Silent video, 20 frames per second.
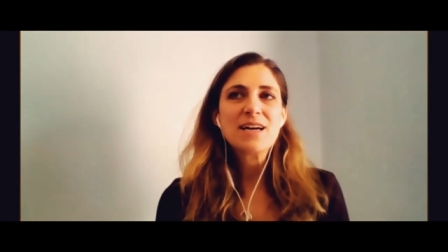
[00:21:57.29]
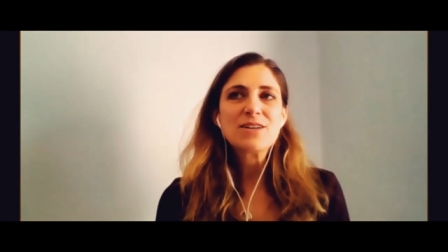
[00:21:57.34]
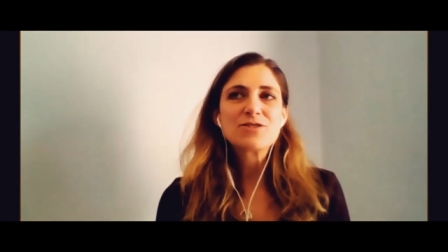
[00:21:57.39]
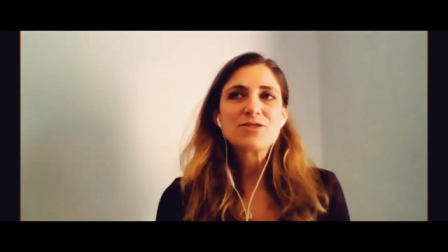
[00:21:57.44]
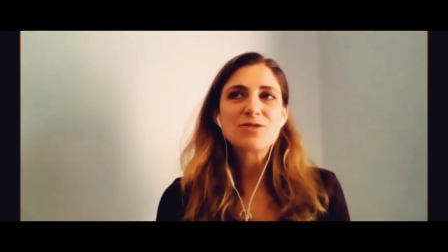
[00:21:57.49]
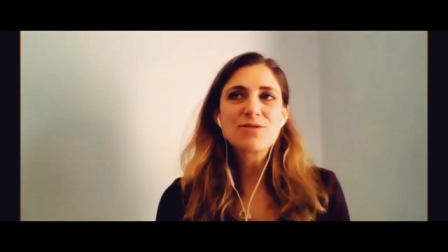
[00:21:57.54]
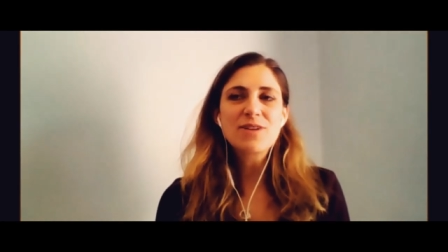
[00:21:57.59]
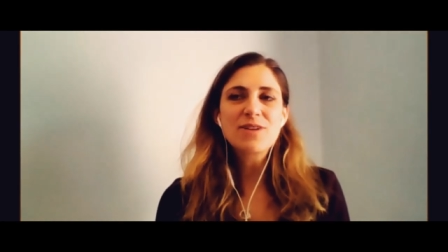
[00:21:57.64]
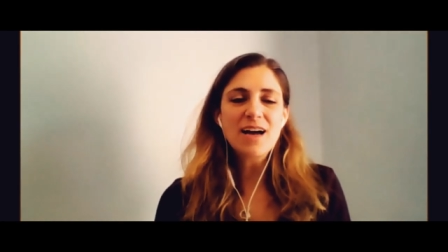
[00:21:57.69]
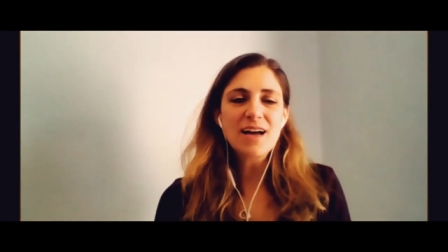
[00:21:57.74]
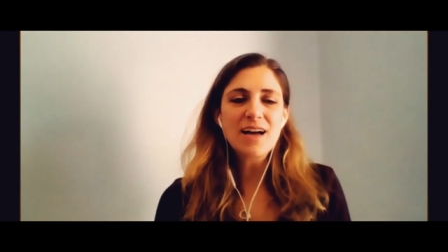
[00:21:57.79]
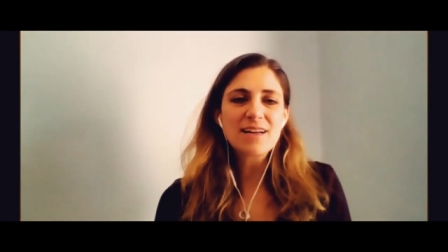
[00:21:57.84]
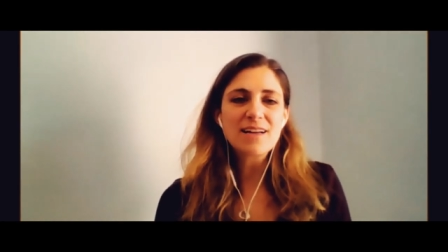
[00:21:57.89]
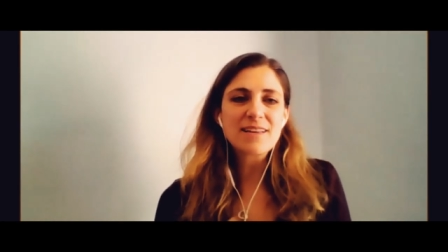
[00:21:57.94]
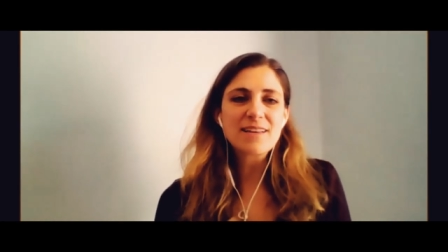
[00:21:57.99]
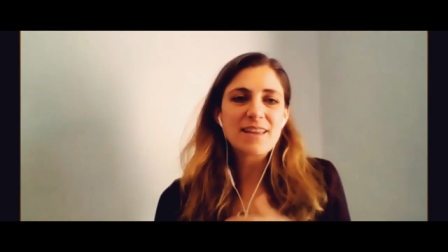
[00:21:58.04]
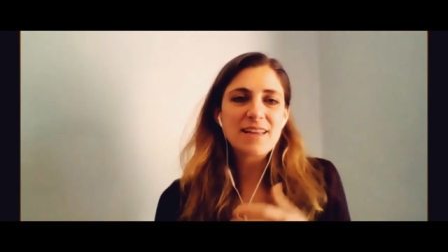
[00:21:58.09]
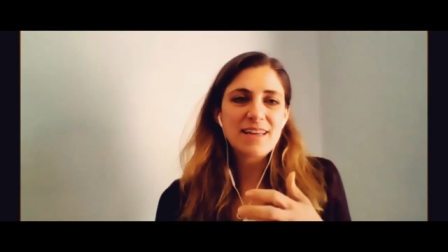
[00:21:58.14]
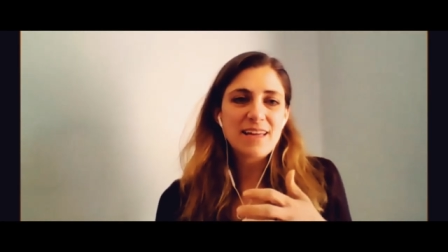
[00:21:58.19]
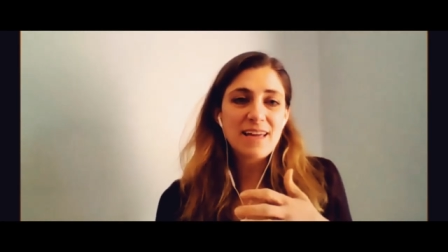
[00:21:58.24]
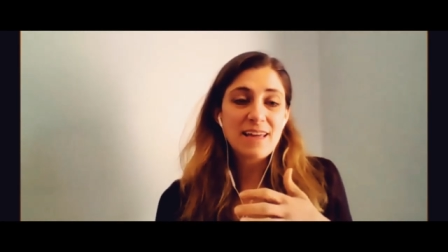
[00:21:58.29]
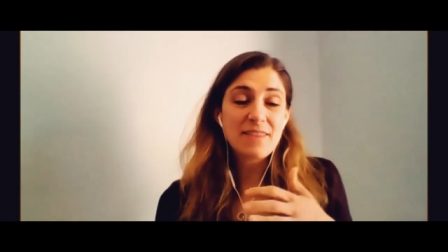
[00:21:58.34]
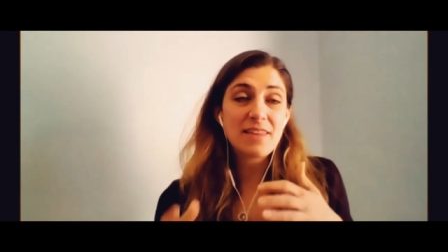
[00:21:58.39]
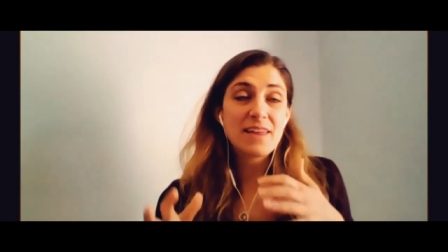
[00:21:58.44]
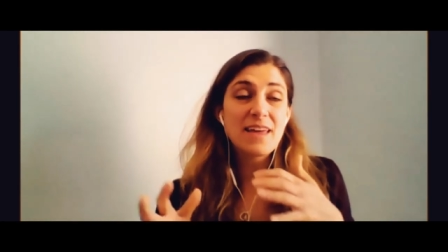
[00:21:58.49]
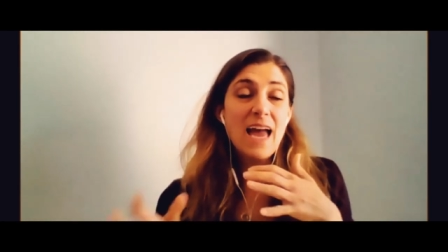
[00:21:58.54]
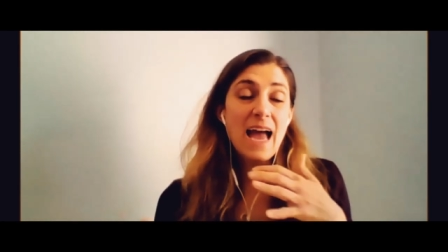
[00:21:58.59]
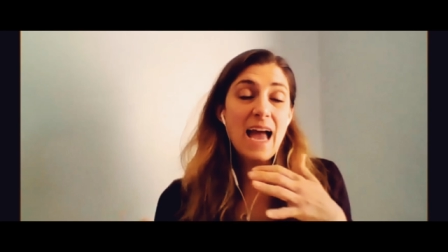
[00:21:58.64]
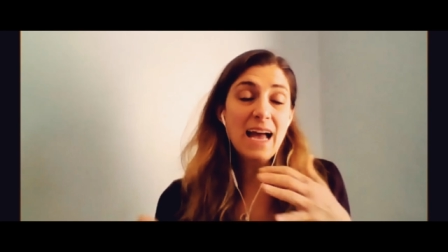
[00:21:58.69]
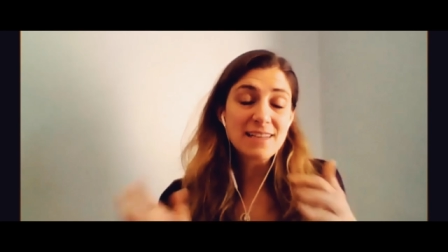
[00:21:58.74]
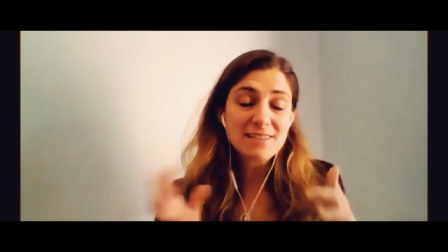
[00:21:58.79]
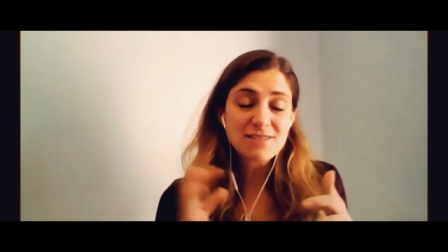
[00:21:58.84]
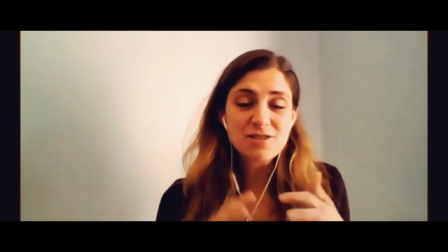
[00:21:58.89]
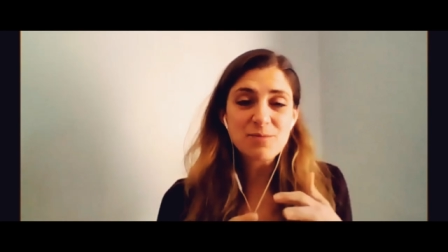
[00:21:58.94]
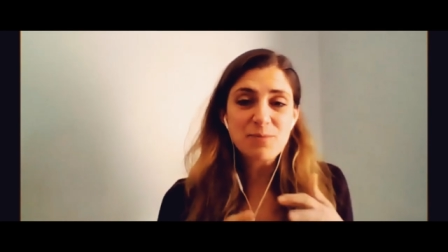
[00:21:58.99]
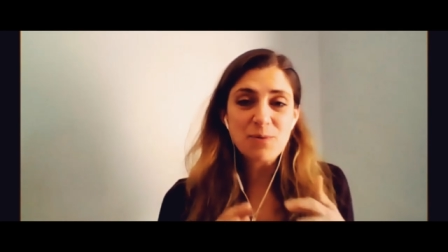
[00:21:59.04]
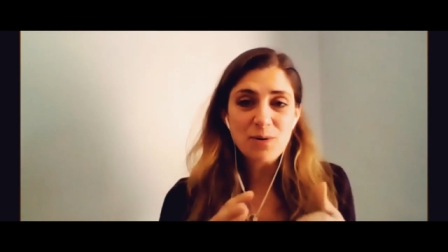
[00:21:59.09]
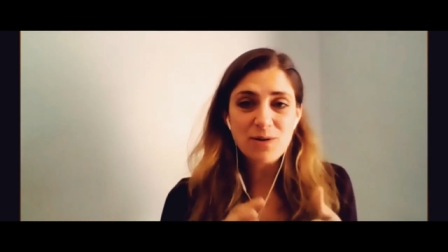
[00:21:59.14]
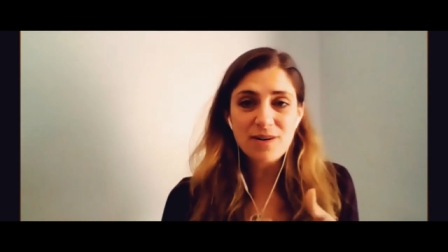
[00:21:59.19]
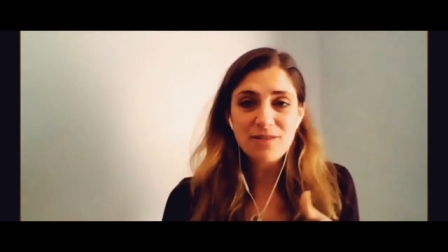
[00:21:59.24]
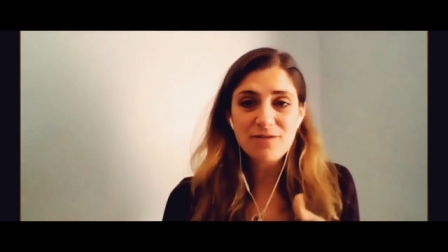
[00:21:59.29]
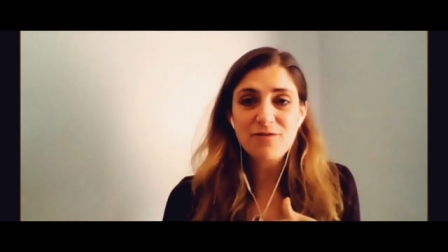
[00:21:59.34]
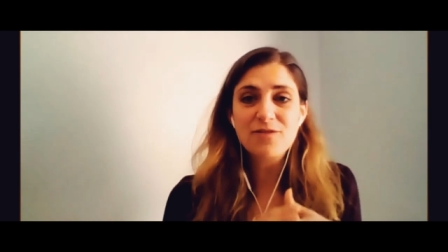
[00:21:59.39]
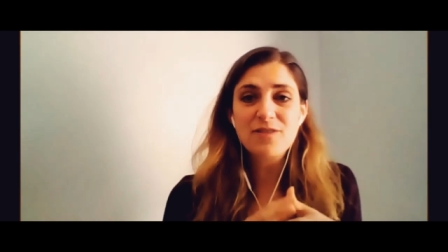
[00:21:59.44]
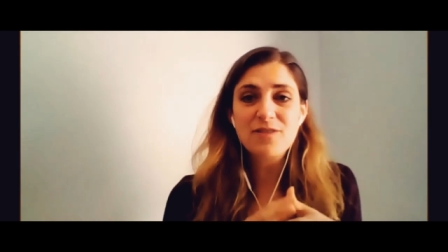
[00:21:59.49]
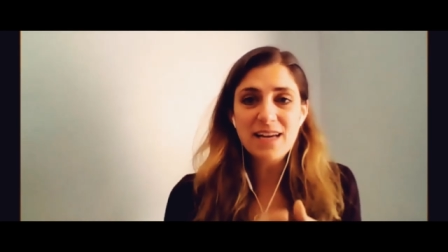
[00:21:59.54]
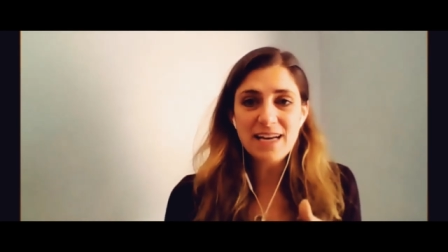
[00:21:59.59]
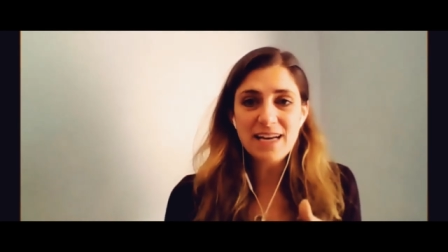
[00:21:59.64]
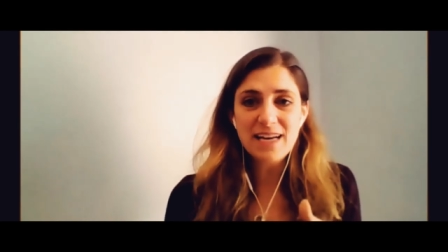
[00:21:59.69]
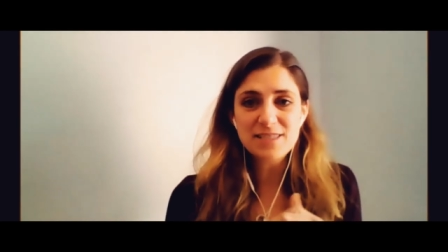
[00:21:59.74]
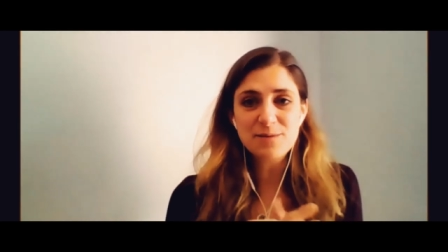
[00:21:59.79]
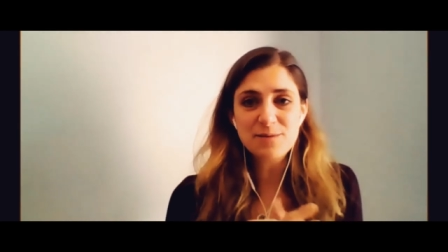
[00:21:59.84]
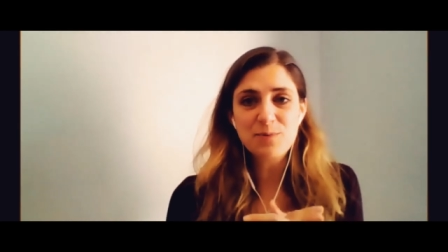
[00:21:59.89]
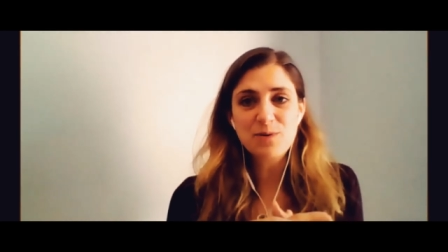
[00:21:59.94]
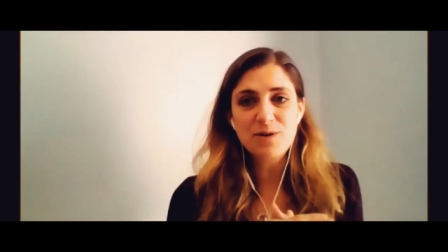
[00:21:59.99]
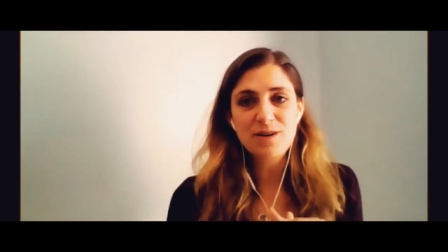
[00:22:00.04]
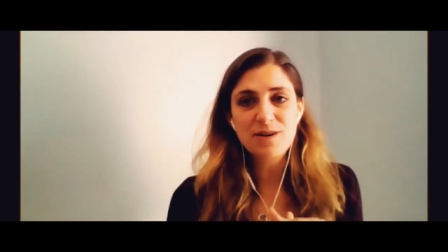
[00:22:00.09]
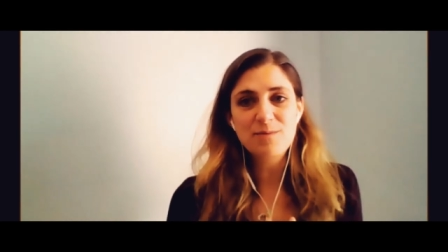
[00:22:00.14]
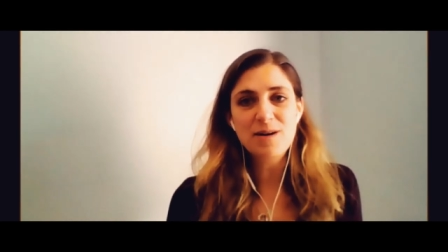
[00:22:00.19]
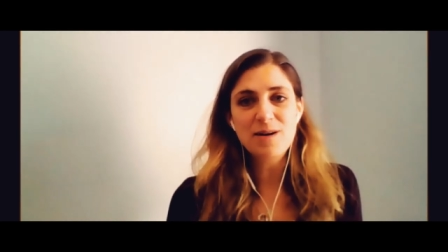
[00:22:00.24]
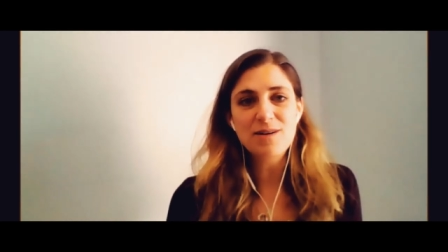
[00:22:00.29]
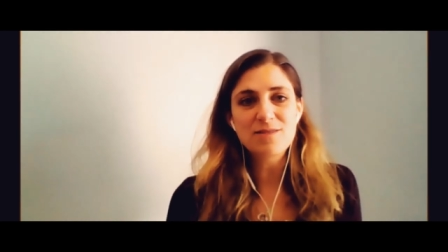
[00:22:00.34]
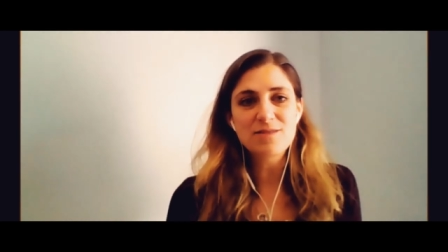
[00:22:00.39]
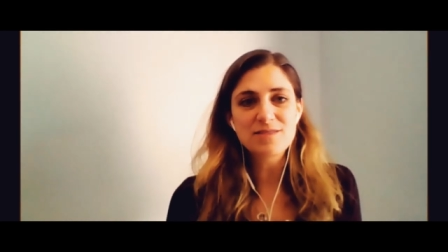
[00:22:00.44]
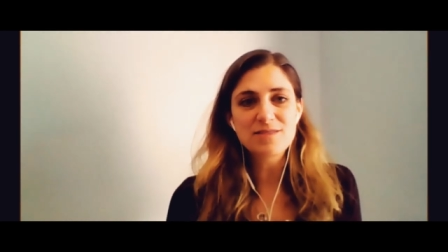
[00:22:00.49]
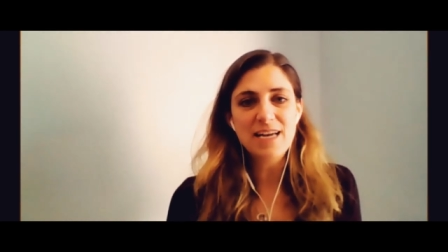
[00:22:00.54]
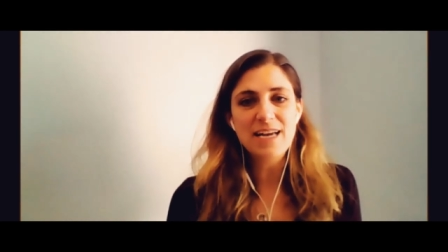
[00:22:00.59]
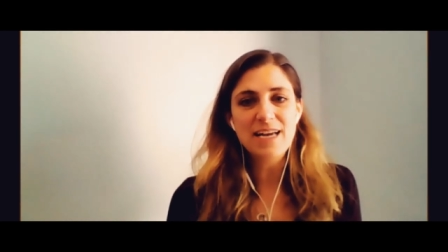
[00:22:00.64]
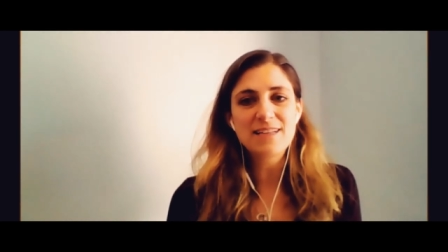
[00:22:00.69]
So not the ad supported, free ad supported model,